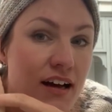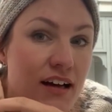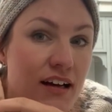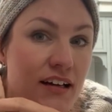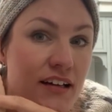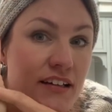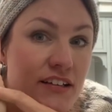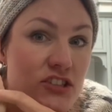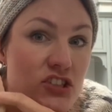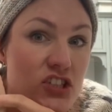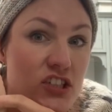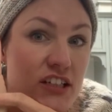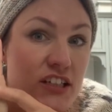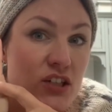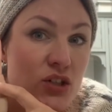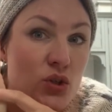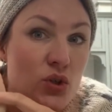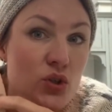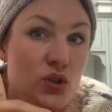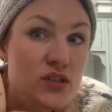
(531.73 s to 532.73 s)
Actually
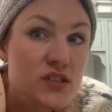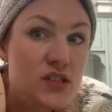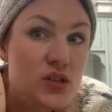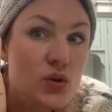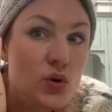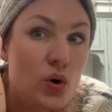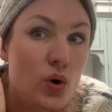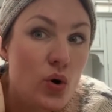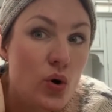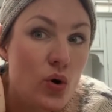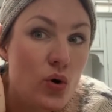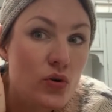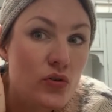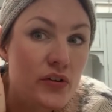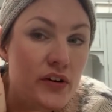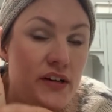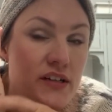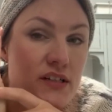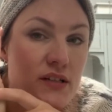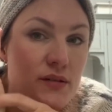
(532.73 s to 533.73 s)
looks
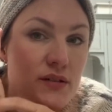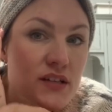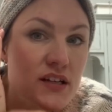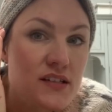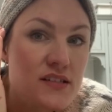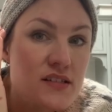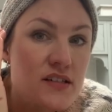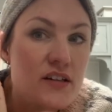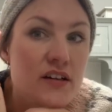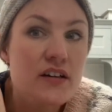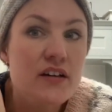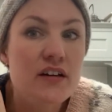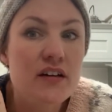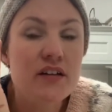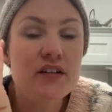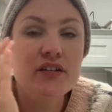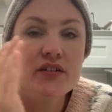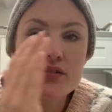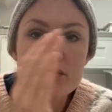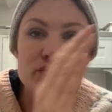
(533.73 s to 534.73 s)
horrid, doesn't hurt
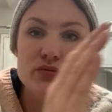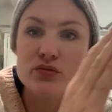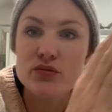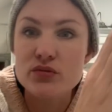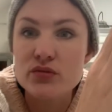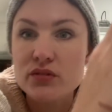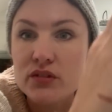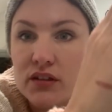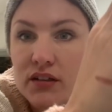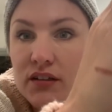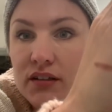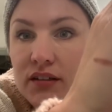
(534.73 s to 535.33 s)
at all.